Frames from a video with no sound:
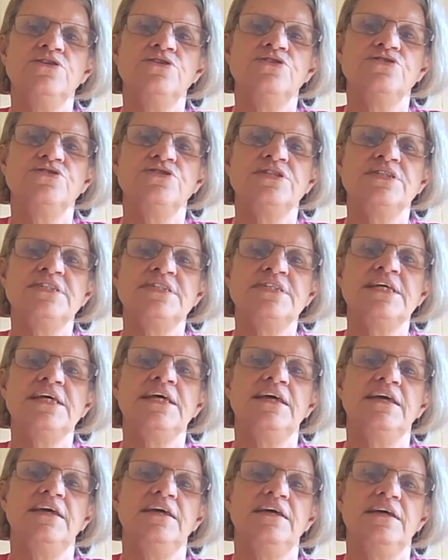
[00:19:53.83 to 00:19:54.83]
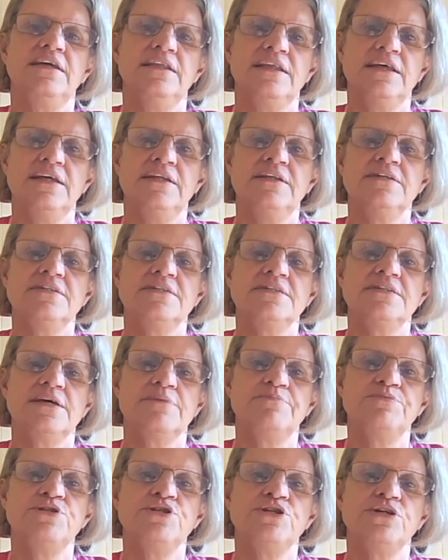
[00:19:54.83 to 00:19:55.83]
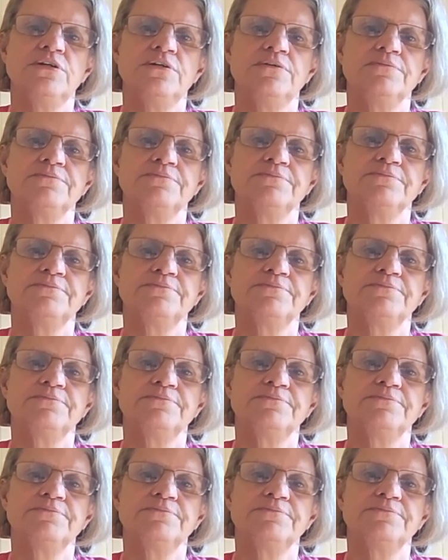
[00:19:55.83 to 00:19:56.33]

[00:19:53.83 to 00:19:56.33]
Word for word: to see the deception.